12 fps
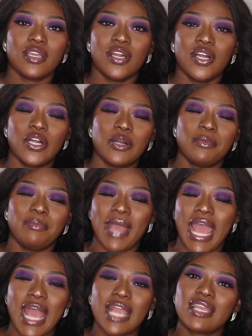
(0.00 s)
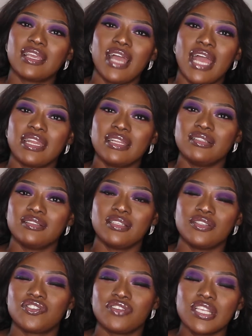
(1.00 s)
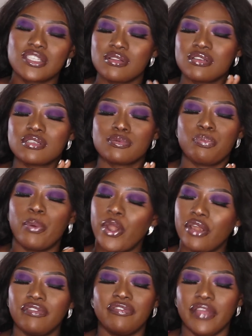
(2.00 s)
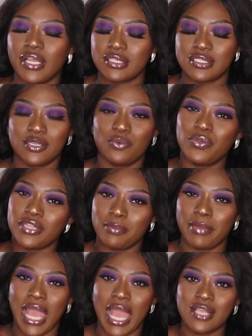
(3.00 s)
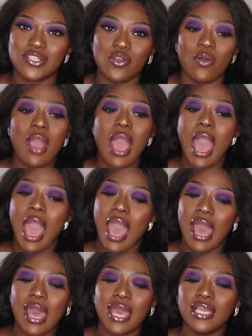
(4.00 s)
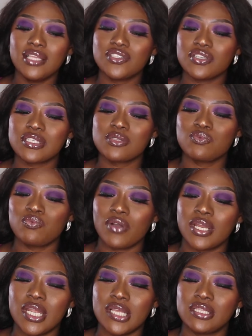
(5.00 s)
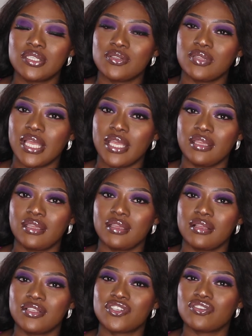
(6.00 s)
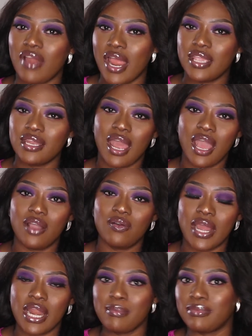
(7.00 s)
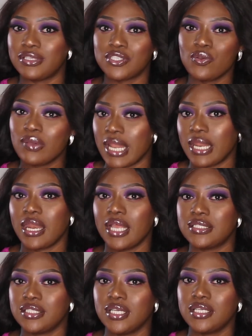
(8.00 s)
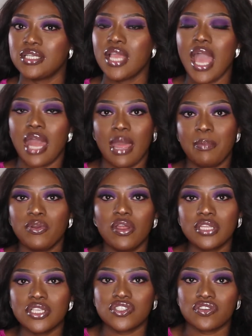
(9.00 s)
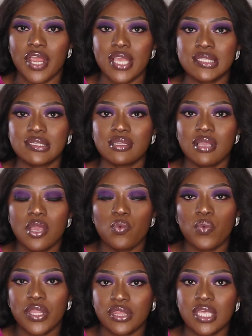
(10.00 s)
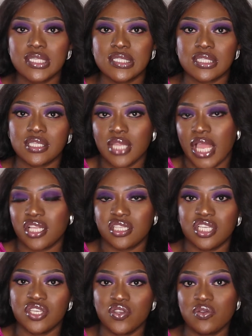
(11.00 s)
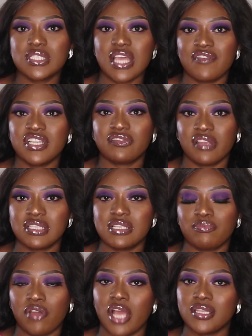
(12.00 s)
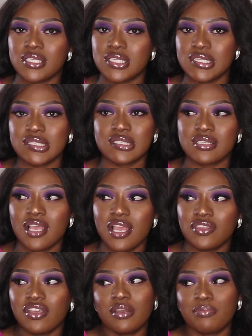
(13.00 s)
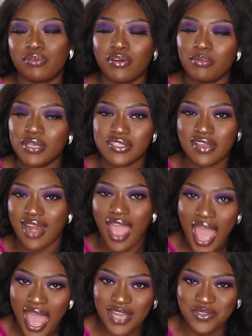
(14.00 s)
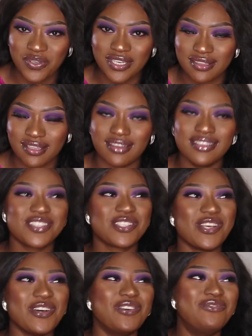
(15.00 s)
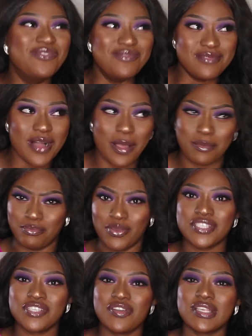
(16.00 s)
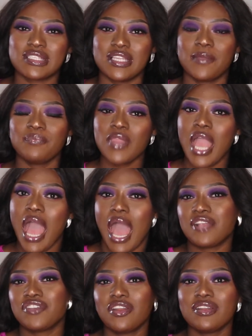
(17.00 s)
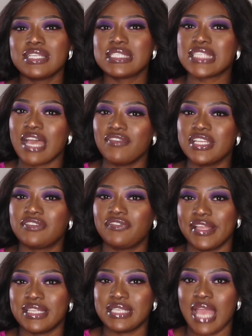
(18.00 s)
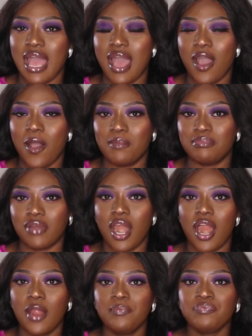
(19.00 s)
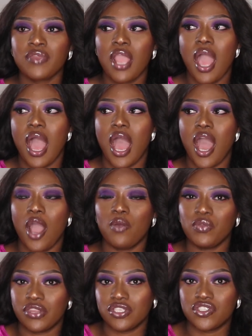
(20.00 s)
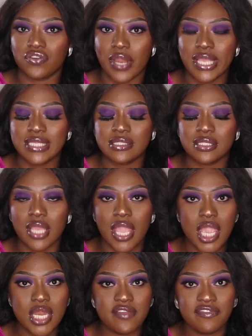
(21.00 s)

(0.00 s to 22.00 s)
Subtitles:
a bag and the dress looked perfect with the bag, so I just wanted to like try it out, and I'm so glad I did. And I put on the dress with this like the new Savage Fenty bra. This is not a promo, it's not a hat or anything. So but seriously, I tried on this Savage Fenty bra with the dress, and it